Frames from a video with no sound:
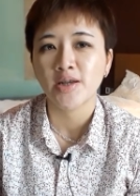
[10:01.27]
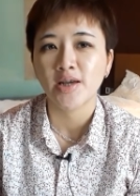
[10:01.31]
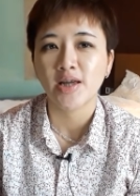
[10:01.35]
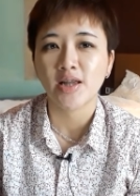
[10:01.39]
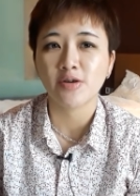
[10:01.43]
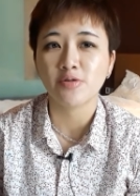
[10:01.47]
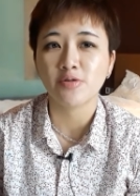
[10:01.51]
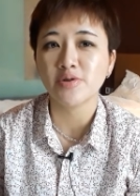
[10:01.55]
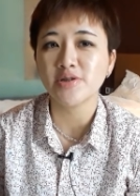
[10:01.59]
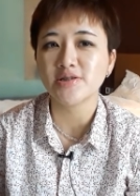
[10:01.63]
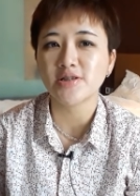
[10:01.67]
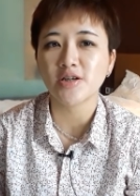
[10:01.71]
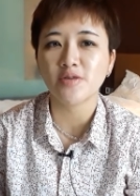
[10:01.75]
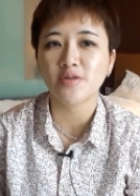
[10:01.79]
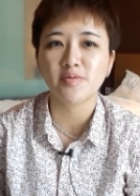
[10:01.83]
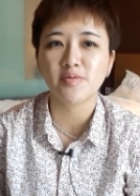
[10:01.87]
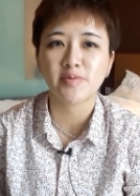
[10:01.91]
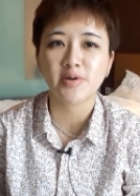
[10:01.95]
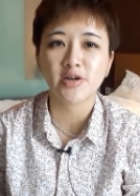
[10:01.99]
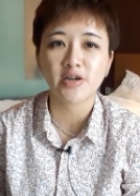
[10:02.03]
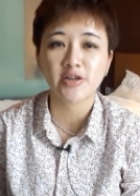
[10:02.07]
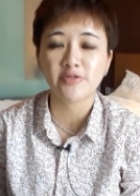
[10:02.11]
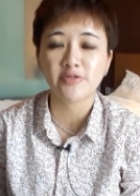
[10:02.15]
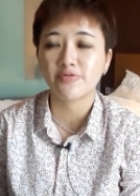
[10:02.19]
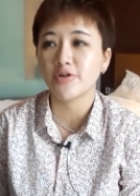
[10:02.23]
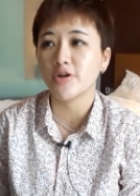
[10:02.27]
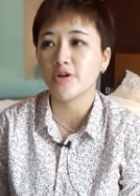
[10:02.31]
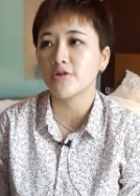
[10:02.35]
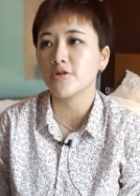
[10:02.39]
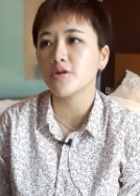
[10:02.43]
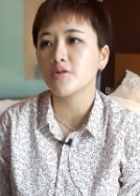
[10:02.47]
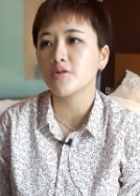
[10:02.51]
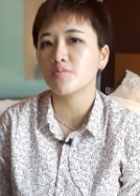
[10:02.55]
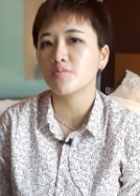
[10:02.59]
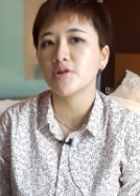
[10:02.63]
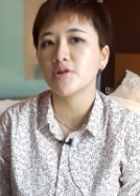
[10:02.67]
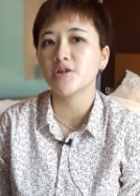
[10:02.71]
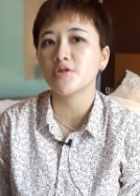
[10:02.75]
And I always tell people, if you're
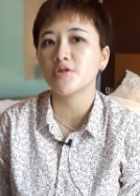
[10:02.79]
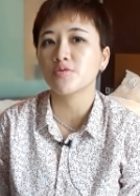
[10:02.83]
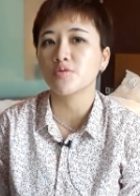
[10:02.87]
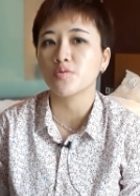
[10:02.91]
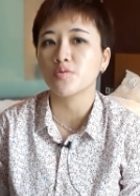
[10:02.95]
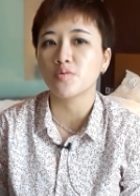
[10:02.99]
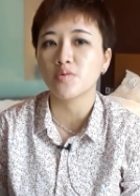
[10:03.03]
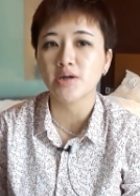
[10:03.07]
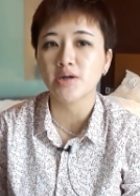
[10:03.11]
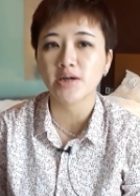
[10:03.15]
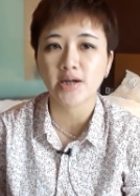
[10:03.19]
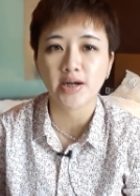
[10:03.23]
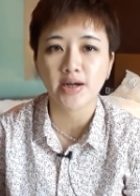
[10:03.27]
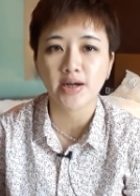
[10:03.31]
not willing to work